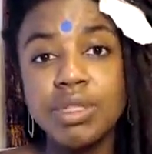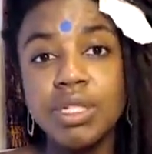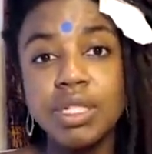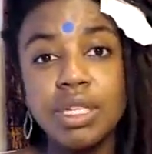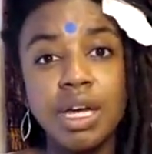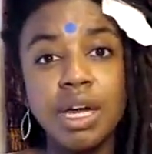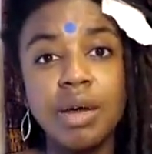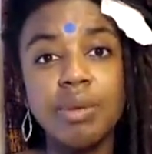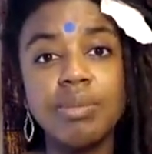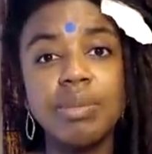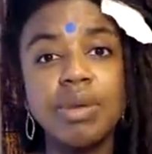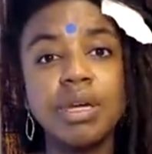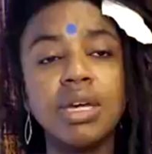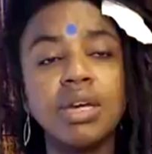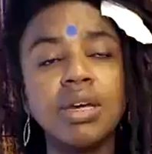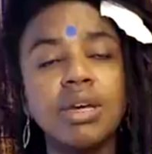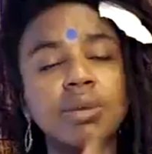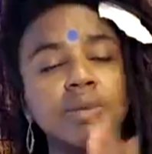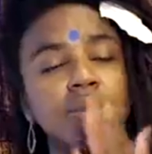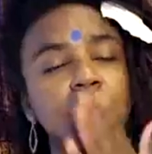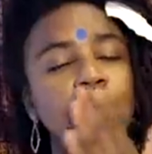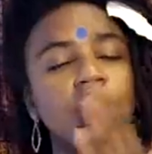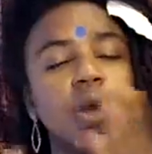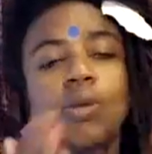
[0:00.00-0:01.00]
DM me.
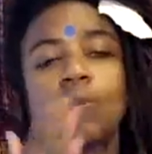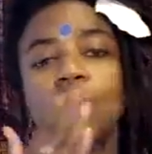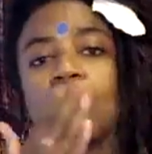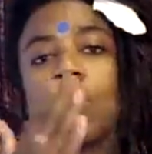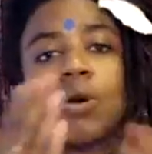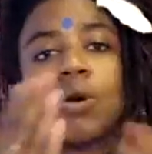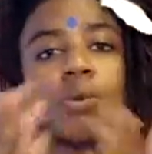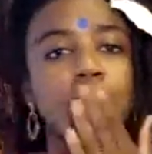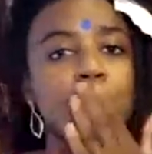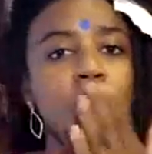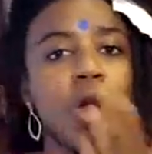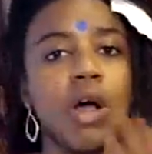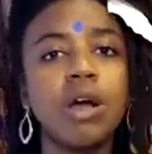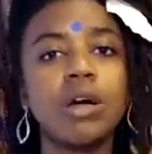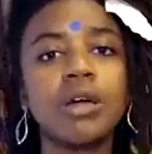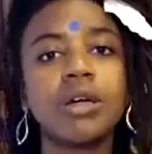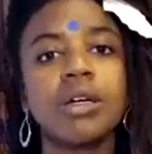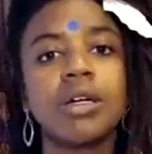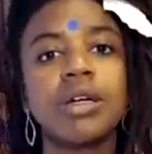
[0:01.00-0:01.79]
Mwah, mwah, mwah.